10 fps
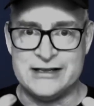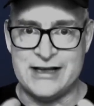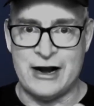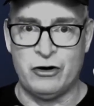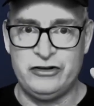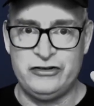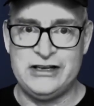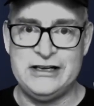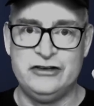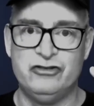
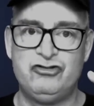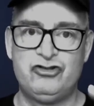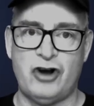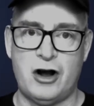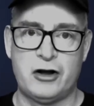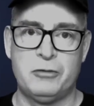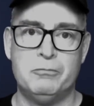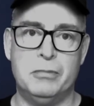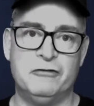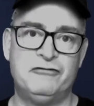guaranteed chunk
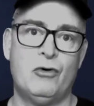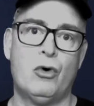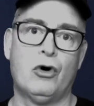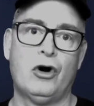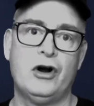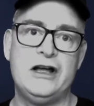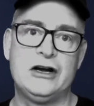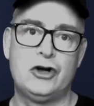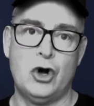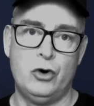before
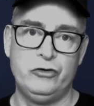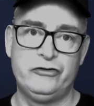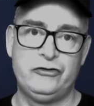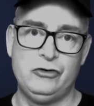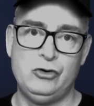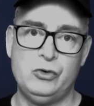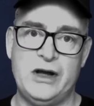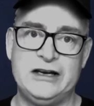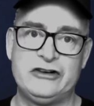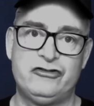it goes to
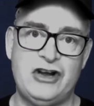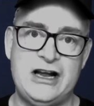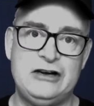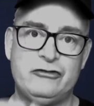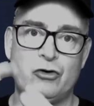an exchange